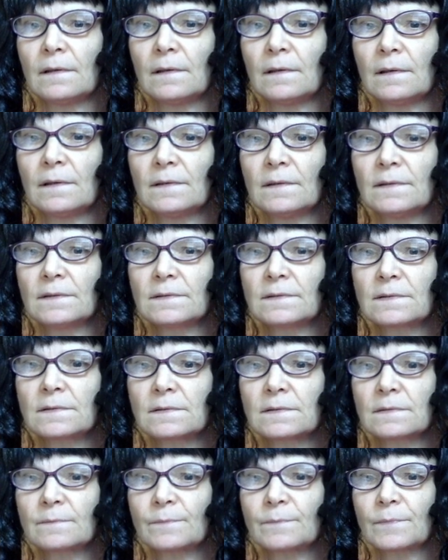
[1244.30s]

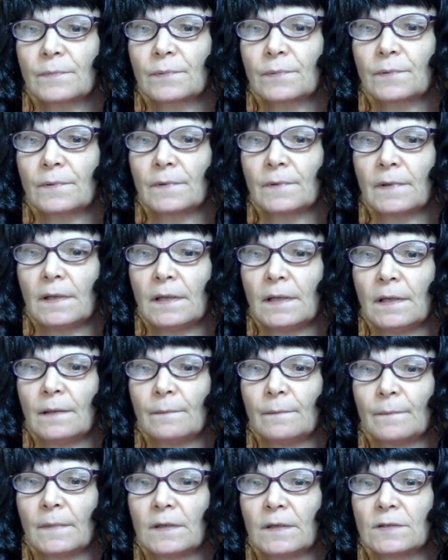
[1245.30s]
he's
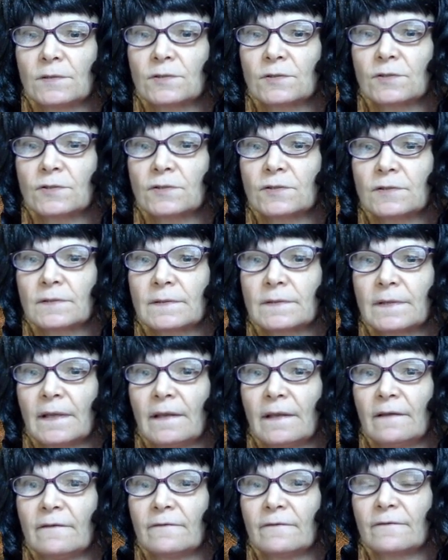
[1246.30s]
pretty much
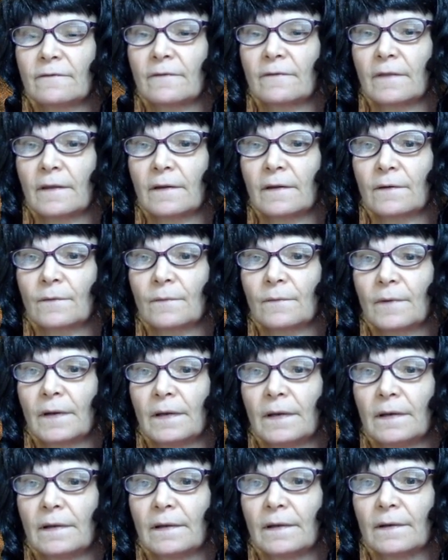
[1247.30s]
safe there
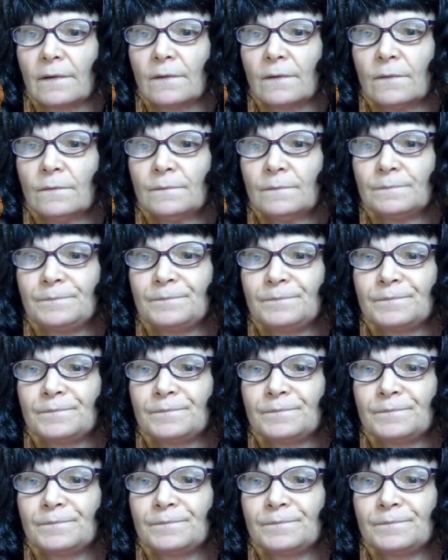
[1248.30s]
right now.